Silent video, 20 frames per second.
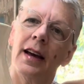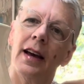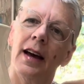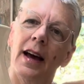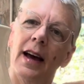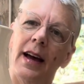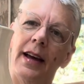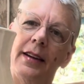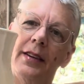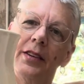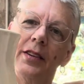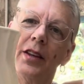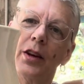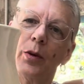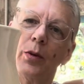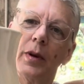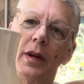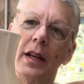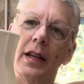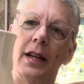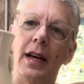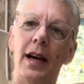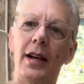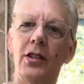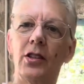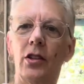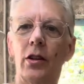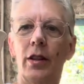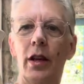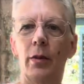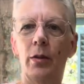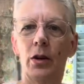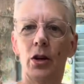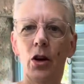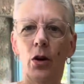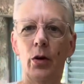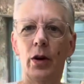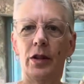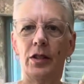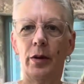and they're really nice. So they would
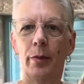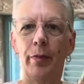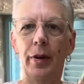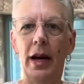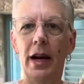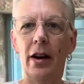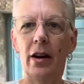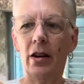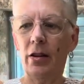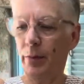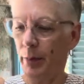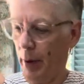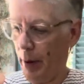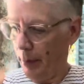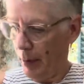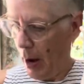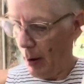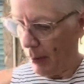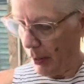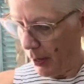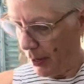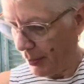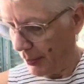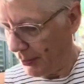go as a pair, probably on a